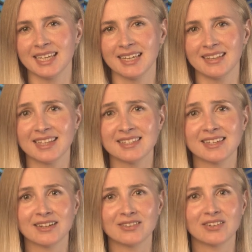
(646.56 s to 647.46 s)
And let's
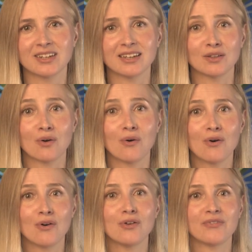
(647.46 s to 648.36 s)
take a look at
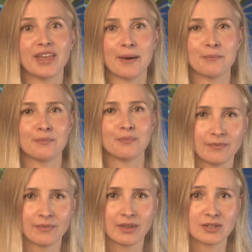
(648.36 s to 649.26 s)
all of them.
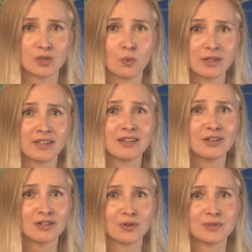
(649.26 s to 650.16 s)
So what can
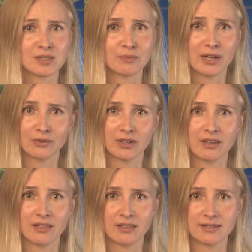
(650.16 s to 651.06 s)
you notice by
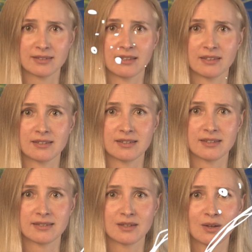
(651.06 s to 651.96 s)
looking at these
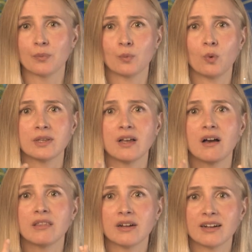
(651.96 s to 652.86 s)
sentences? What
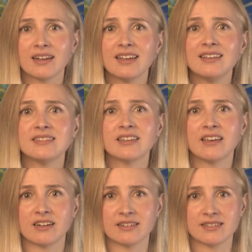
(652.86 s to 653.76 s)
are the
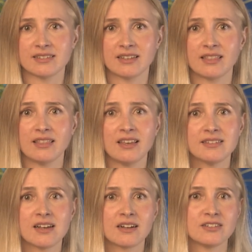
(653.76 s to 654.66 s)
indicators that
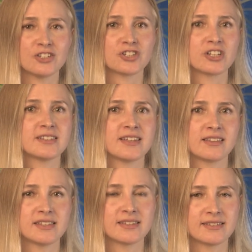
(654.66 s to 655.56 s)
these are conditional
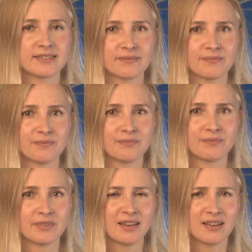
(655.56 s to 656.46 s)
sentences?
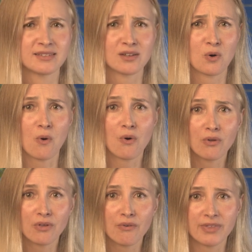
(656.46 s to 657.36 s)
So
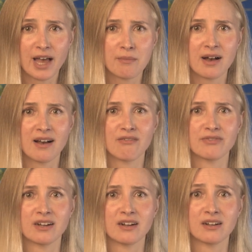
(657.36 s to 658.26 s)
all of them
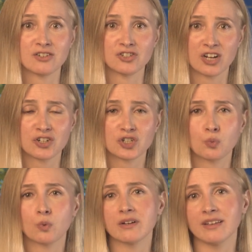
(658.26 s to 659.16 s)
have the
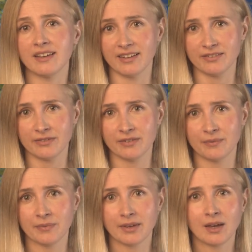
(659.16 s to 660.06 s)
conjunction word if,
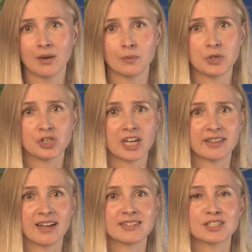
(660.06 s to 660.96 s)
which
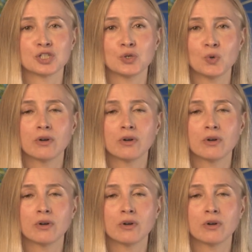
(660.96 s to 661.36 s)
connects two